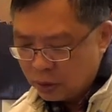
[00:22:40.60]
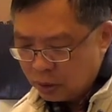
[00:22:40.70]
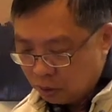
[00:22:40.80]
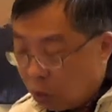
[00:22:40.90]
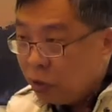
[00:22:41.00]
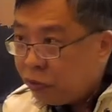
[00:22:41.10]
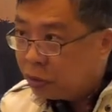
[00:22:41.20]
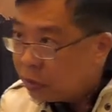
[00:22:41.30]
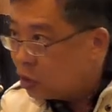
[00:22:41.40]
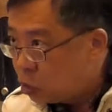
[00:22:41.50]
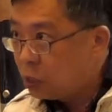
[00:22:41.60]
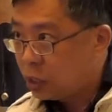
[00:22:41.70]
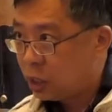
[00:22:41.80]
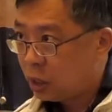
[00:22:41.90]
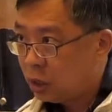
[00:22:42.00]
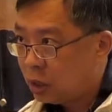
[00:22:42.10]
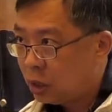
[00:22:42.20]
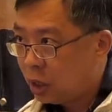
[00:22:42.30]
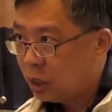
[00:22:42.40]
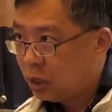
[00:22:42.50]
not only through His word,
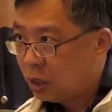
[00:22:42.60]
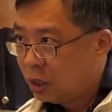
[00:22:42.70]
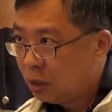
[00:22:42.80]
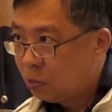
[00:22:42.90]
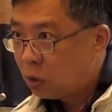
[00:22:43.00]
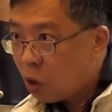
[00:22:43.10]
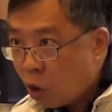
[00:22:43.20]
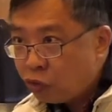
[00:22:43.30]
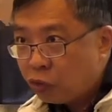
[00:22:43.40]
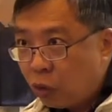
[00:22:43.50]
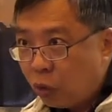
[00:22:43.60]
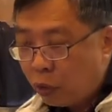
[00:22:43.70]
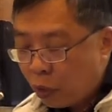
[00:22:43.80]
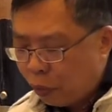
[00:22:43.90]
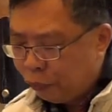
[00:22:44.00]
right, but also